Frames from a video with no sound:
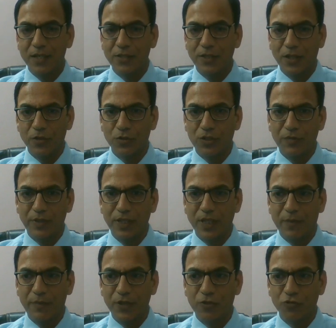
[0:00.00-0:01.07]
Jayoti
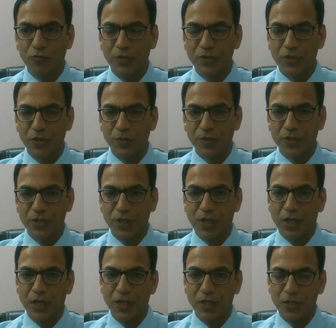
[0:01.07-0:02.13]
Vidyapeeth Women's
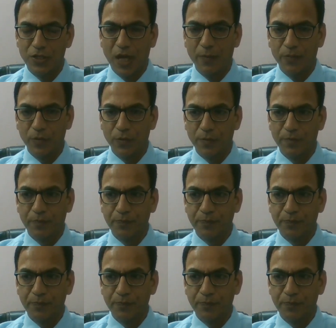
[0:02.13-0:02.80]
University, Jaipur.